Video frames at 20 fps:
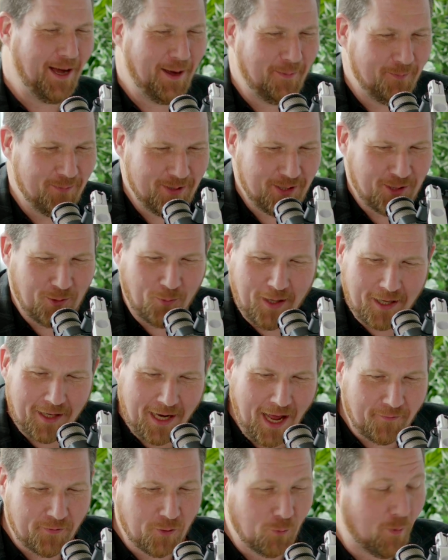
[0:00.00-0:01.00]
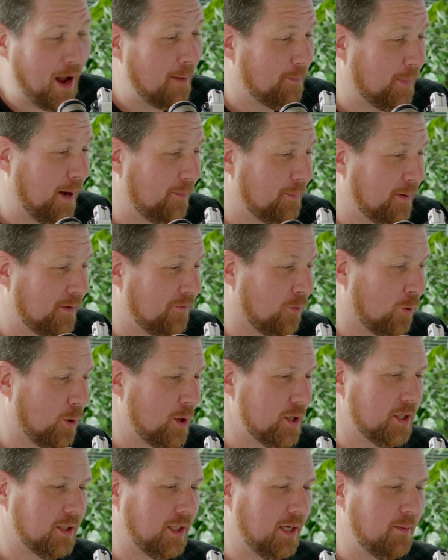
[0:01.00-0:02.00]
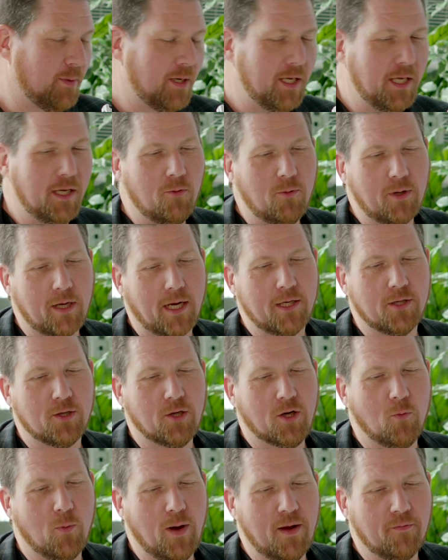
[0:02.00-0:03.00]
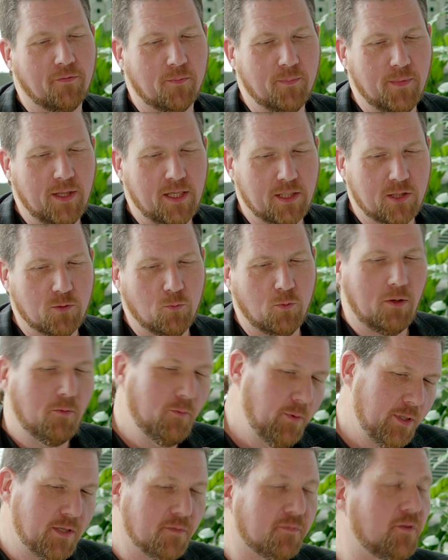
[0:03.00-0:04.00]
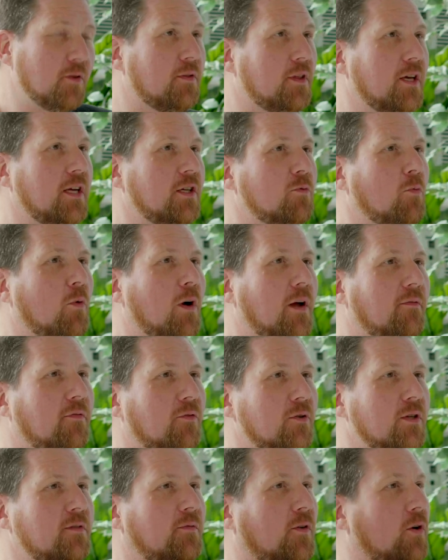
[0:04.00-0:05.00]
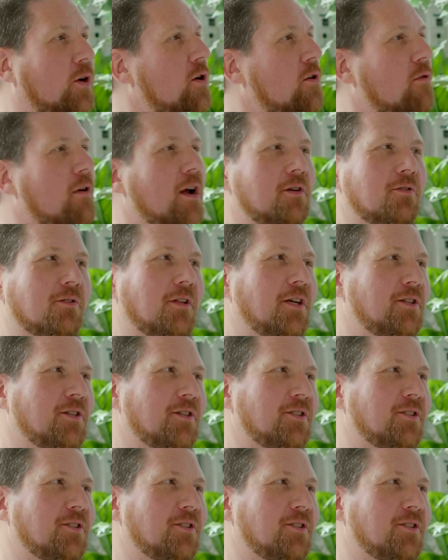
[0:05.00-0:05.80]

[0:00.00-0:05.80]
So we're going to have to wrap up, unfortunately. But you know what I took away from this? Well, was a few things. One, first of all, congratulations